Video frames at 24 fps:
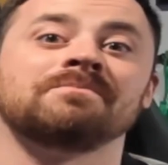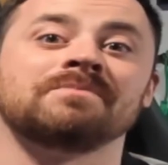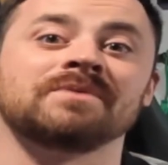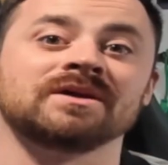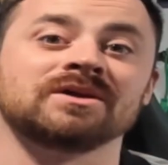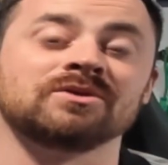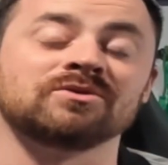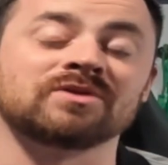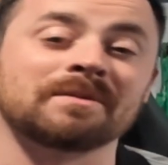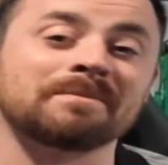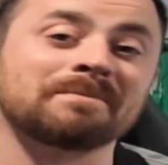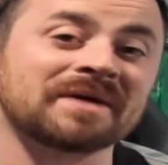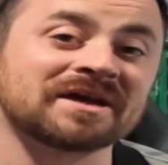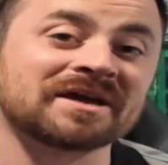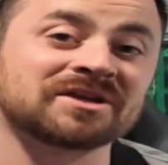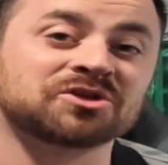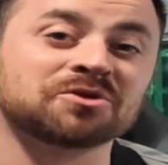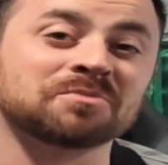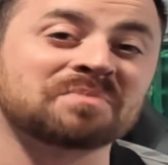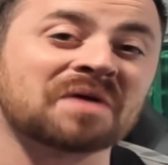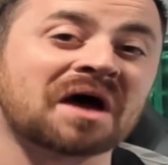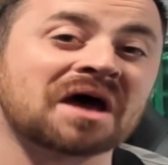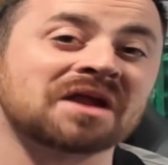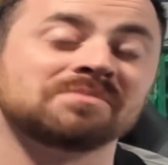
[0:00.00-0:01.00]
But you can bet
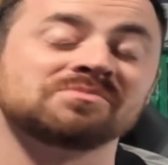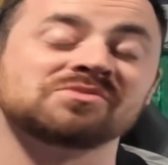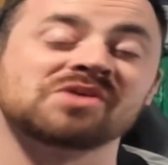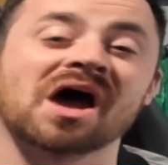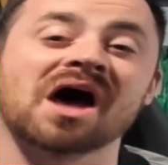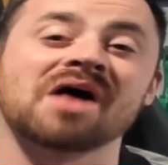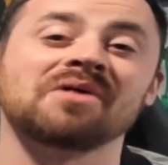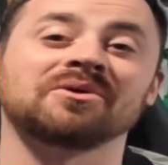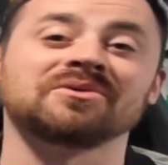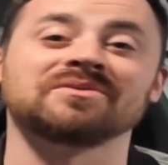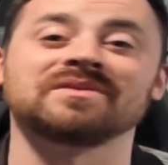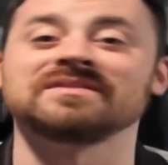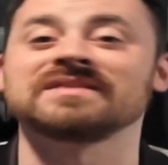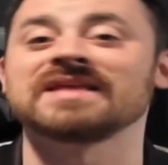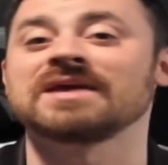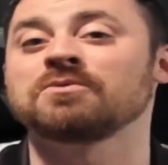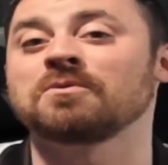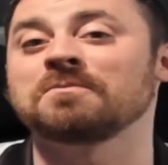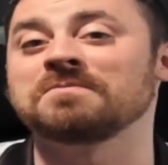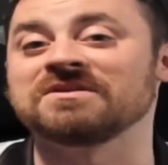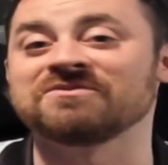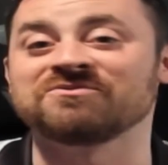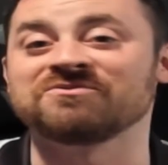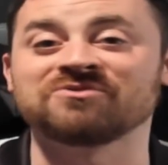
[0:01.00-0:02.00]
your bottom dollar that they
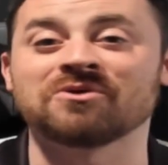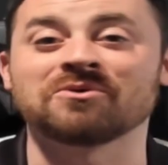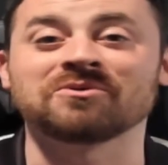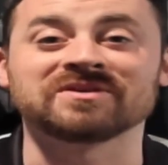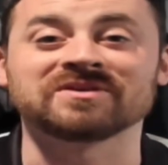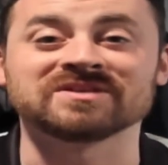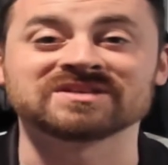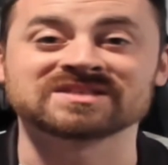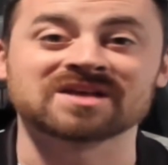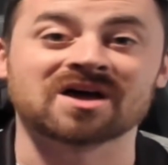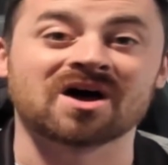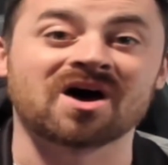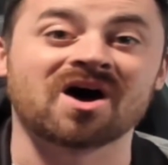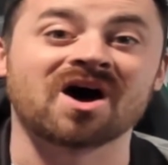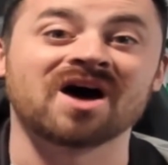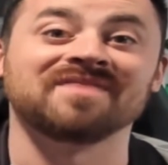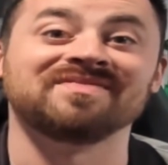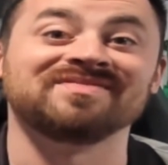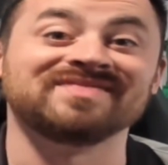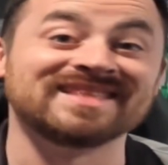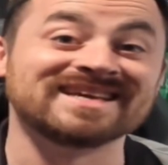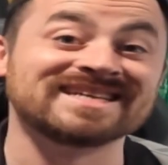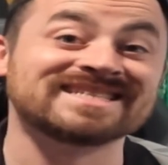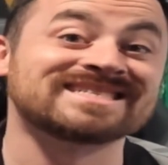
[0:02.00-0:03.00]
will be focused
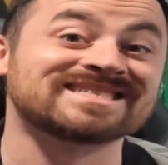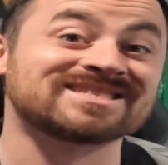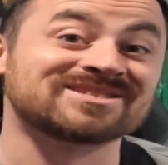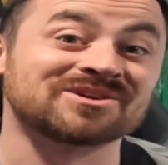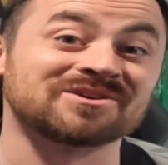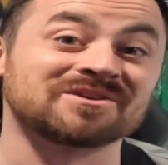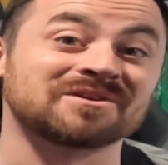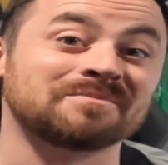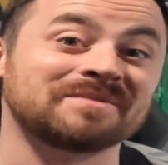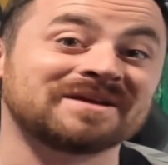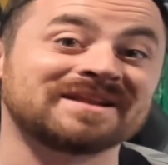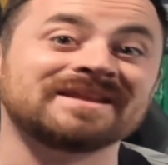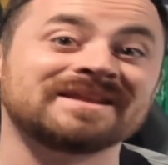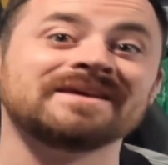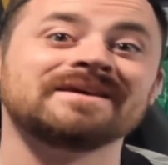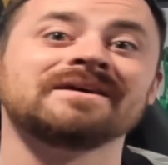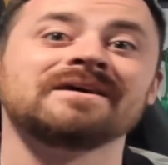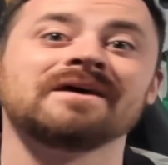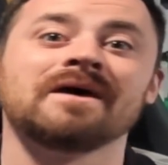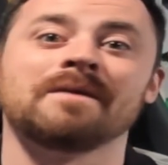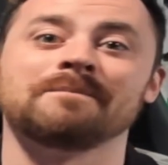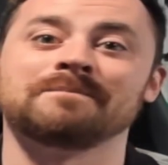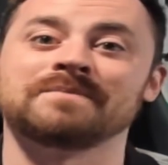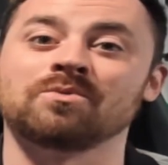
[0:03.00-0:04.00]
on this tournament.
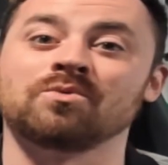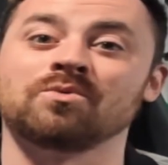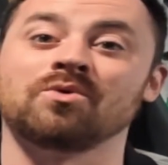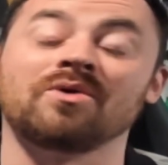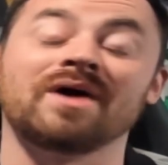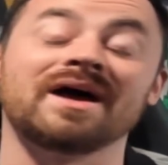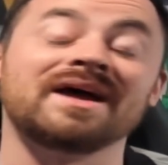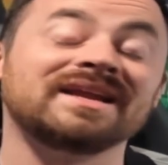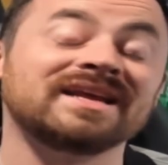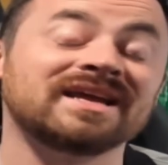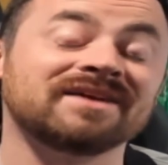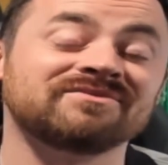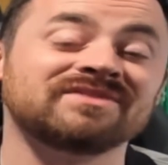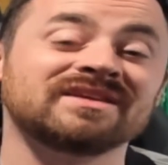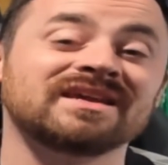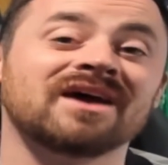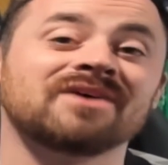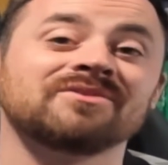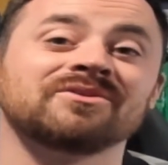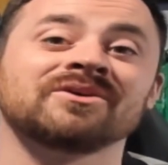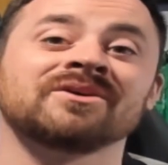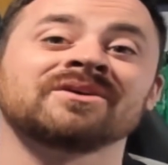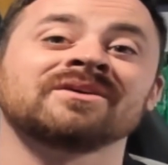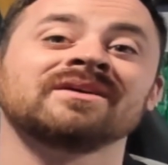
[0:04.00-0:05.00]
But will any of the
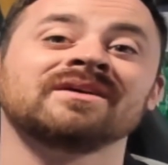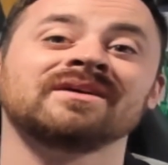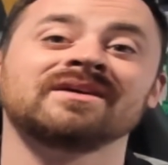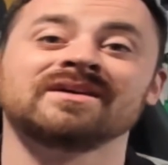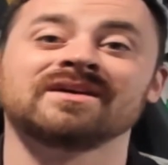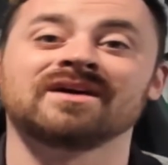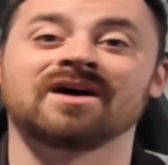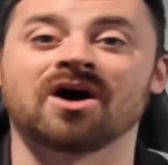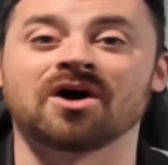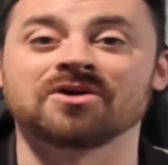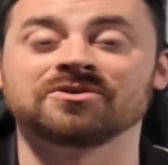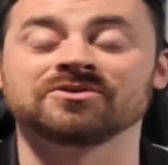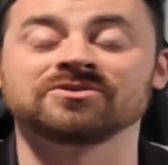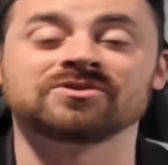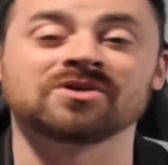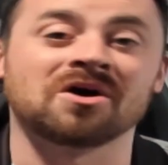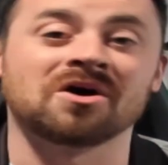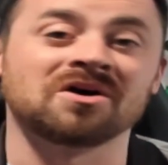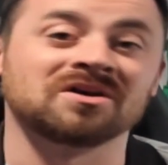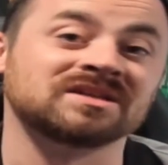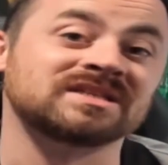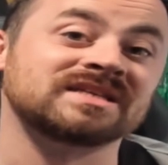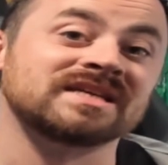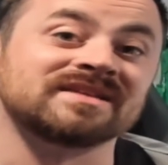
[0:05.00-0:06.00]
other
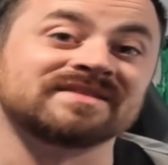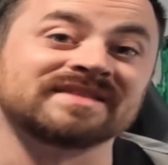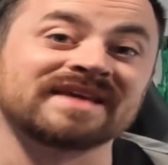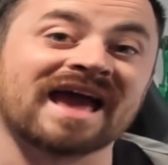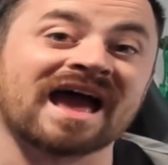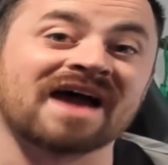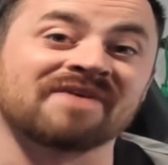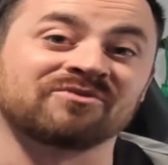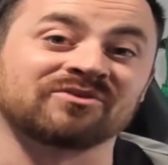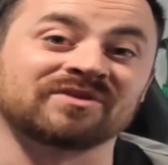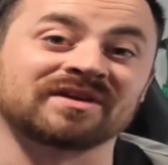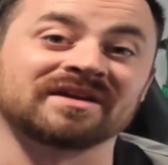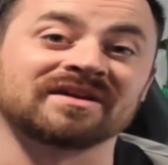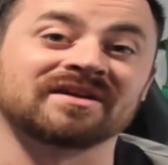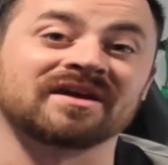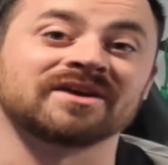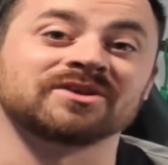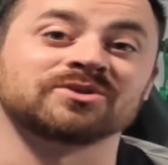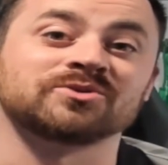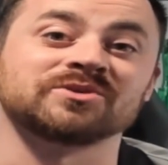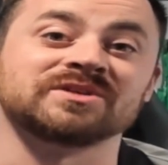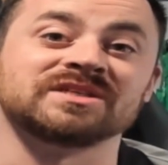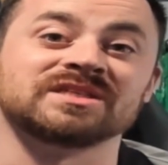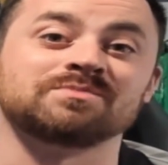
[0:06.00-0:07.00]
underdogs in the African
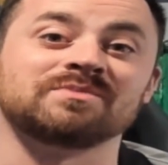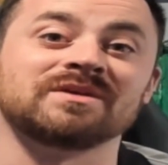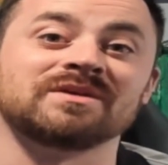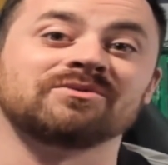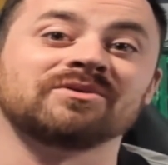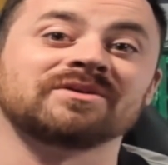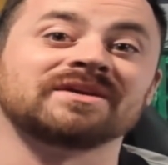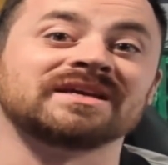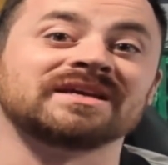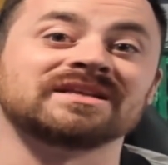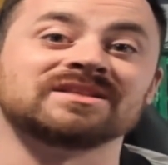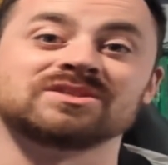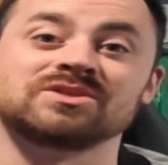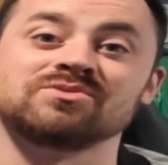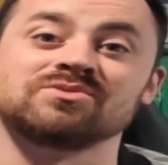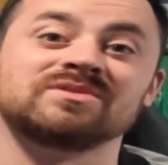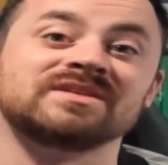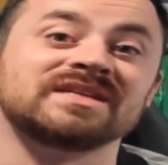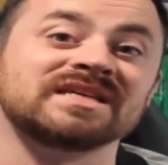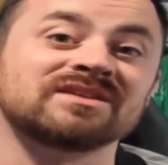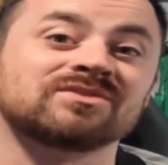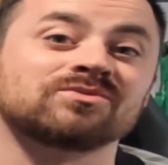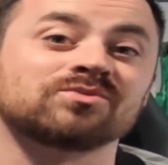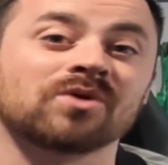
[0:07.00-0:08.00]
countries be looking to
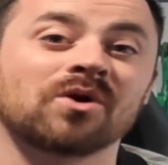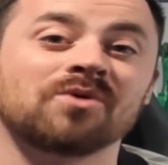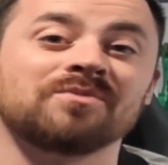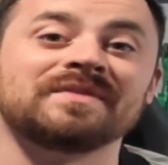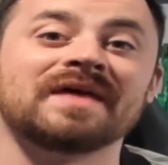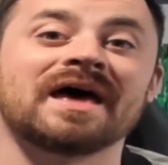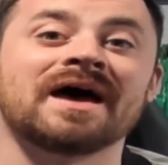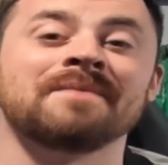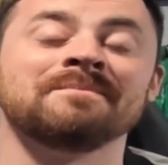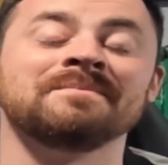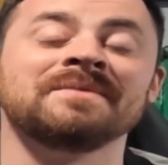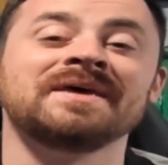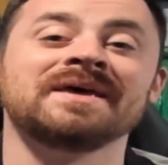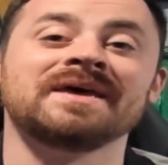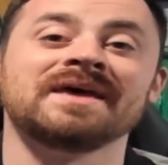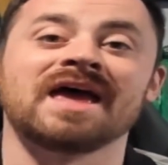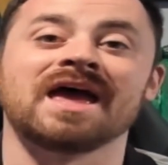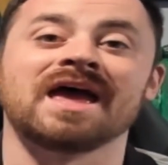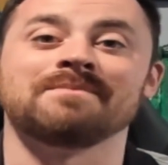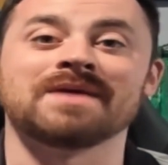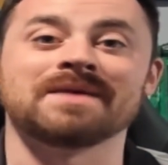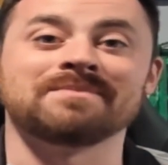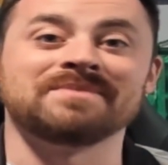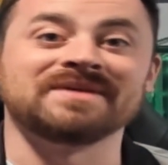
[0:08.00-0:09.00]
dethrone them
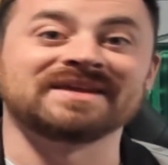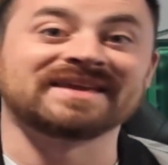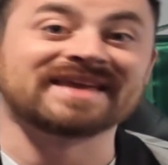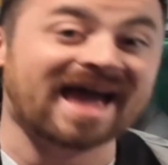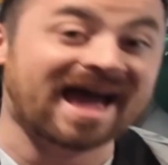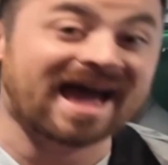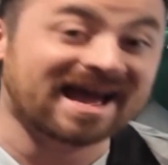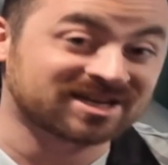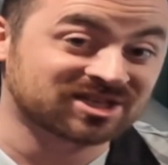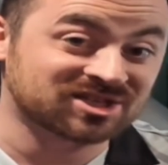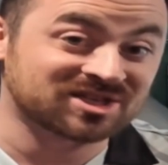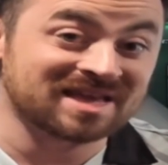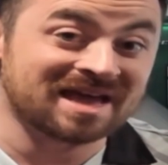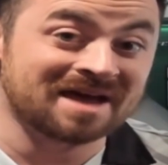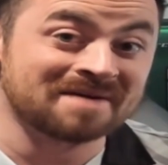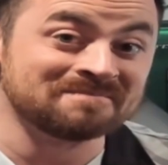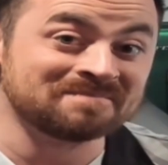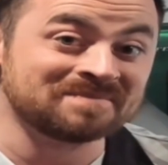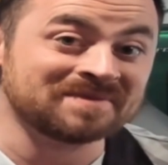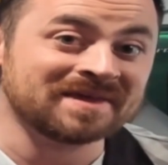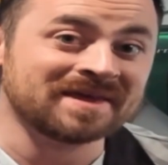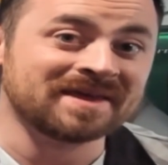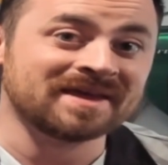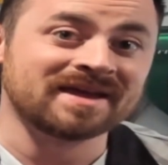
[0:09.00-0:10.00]
and maybe catch
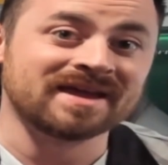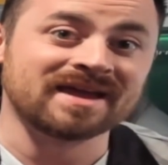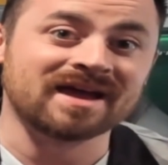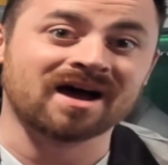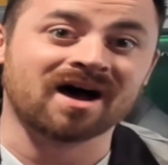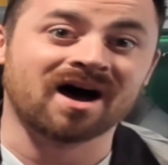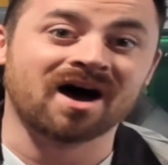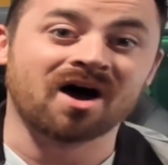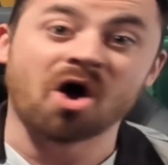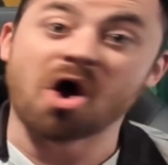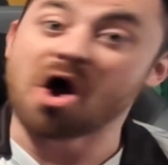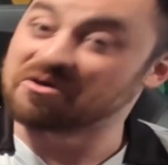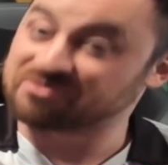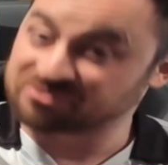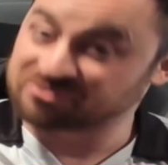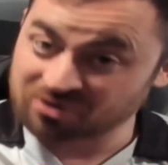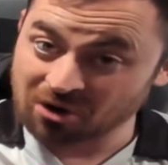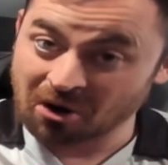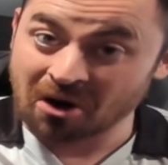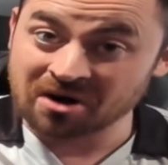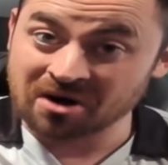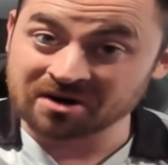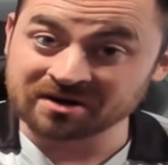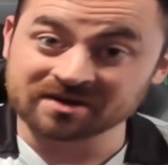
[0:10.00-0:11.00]
them off
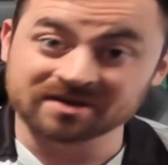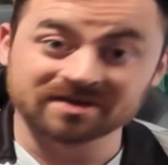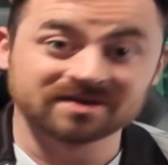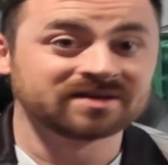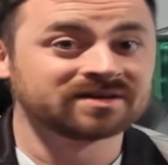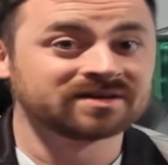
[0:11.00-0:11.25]
guard?